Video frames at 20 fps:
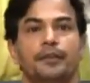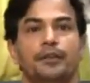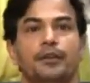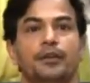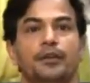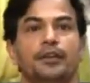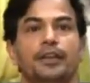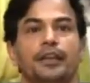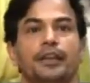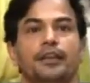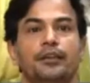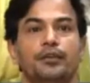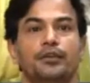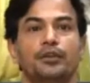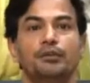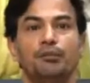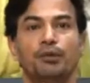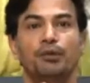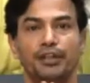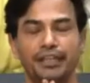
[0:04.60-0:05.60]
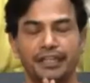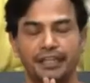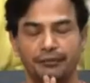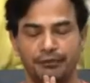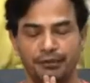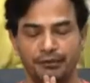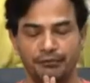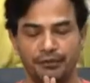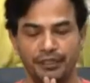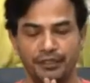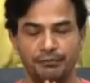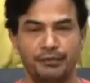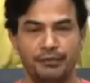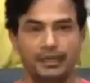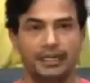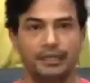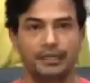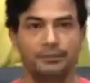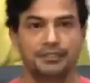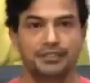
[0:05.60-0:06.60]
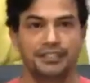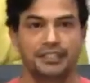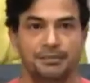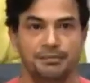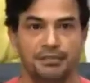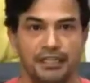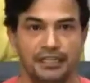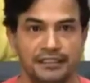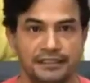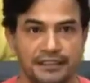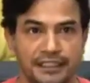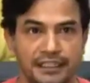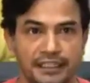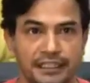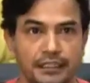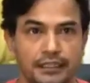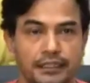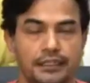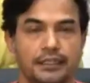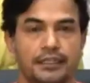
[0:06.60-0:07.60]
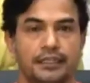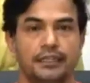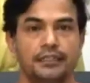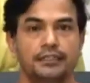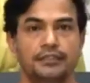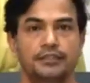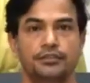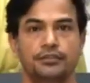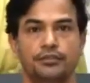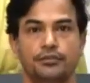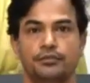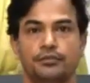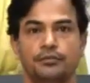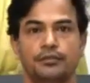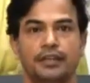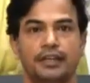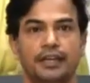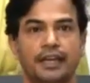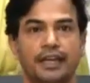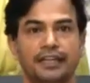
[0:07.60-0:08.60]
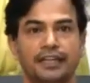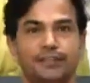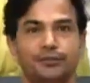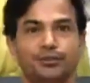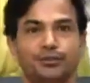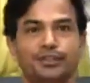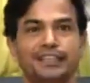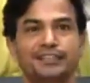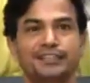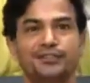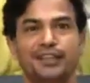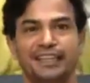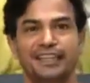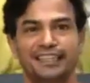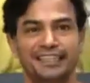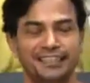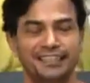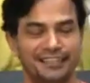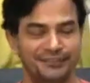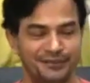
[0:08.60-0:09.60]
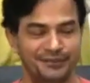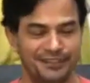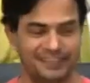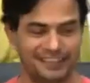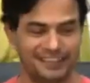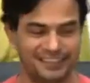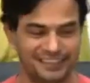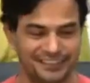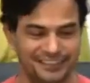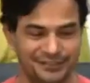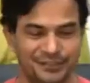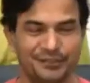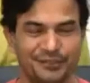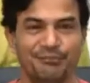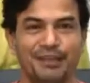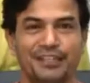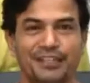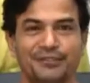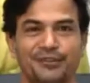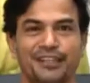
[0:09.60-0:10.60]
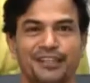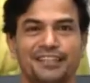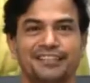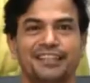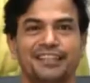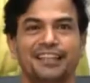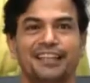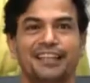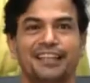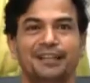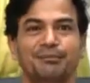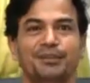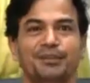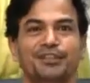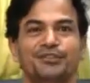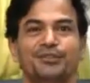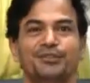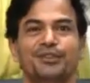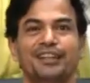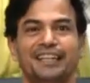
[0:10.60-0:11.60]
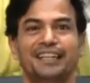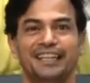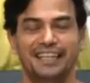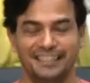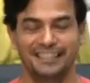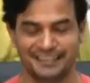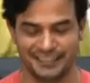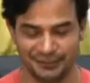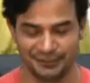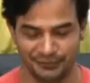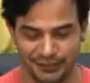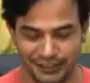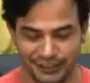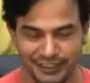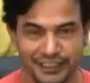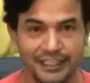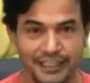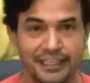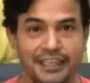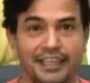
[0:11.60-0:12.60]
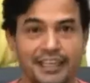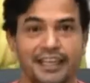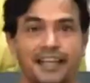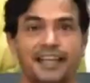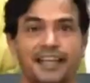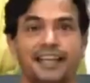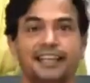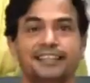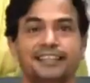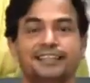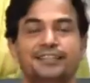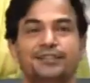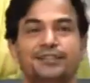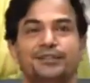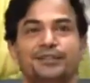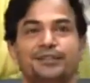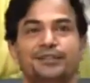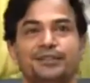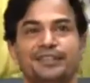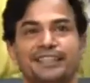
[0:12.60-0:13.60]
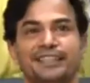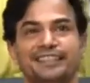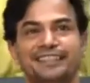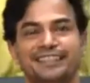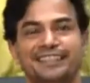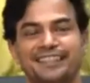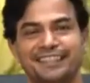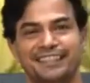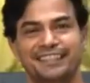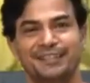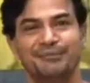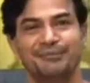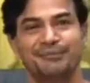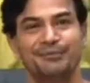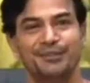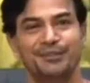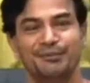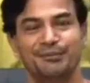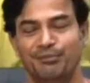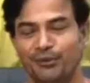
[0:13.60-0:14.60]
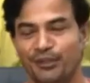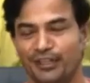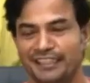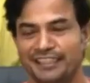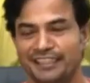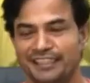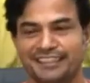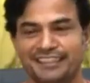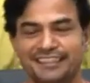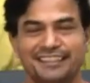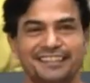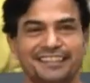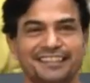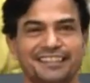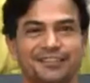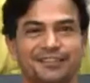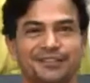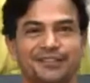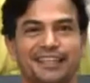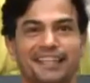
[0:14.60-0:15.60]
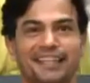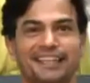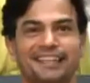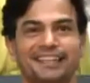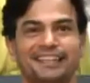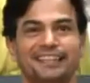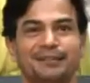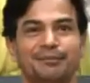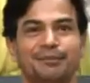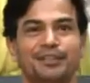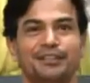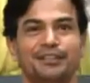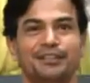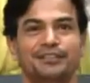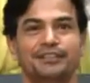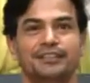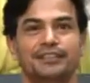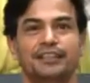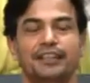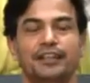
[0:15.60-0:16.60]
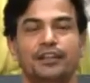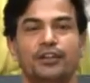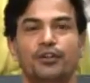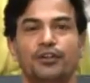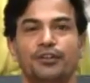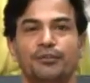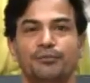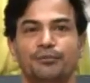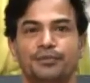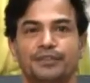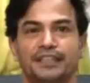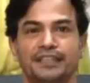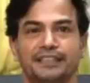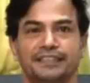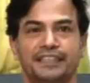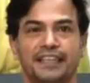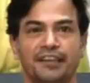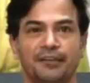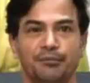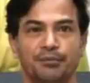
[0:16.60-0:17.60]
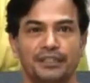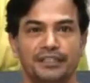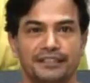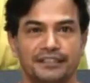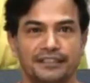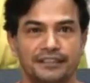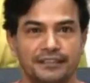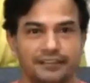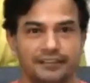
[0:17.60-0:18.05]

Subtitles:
Okay, good morning, everyone. My name is Yashpal Singh. And so I don't think so I need to give my introduction again because already he has given. So let's come to the point, directly, because there are a lot of things have been,